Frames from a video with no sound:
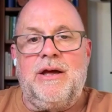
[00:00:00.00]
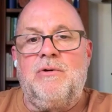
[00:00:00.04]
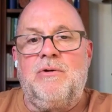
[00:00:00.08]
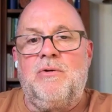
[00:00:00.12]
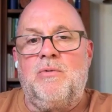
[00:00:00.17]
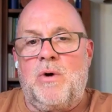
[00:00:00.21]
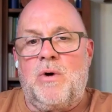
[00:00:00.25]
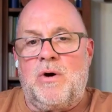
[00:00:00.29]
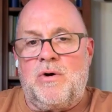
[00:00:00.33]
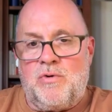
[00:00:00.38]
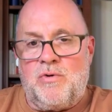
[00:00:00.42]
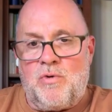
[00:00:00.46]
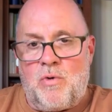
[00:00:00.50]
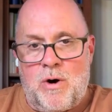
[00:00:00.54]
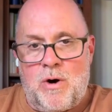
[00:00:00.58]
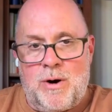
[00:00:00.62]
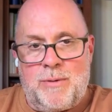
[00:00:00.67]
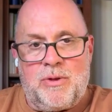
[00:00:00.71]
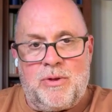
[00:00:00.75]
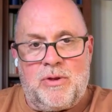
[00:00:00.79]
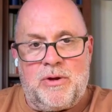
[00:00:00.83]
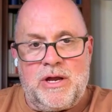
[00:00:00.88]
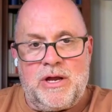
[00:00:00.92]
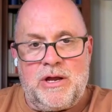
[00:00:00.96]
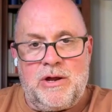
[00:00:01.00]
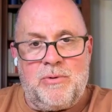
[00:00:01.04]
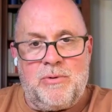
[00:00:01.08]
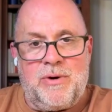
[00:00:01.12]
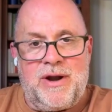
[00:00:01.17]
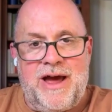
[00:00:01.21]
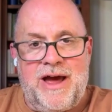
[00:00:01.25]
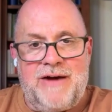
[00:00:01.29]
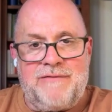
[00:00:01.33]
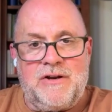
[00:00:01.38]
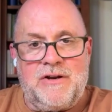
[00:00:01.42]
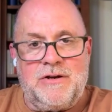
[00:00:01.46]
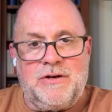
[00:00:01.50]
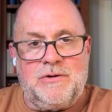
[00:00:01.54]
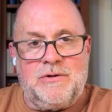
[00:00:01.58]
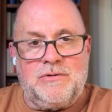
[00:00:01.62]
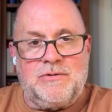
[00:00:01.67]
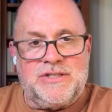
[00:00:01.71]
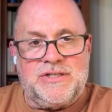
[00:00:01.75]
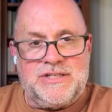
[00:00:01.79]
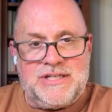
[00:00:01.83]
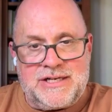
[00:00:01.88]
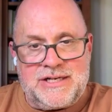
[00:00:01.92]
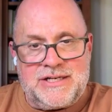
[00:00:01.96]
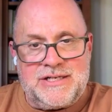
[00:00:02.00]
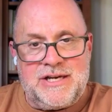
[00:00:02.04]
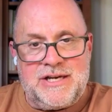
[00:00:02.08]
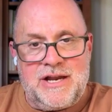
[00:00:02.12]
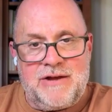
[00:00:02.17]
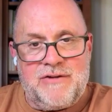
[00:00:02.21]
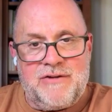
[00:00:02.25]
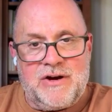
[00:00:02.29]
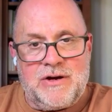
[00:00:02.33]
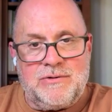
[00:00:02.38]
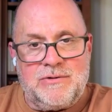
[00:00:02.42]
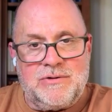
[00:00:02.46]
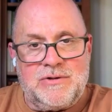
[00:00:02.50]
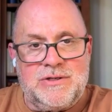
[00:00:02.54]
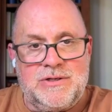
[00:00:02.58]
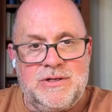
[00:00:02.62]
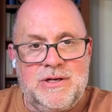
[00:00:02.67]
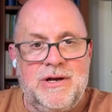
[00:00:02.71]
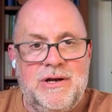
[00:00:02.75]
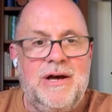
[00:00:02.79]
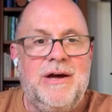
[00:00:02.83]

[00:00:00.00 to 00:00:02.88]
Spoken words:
where normally you would have to do 60 votes.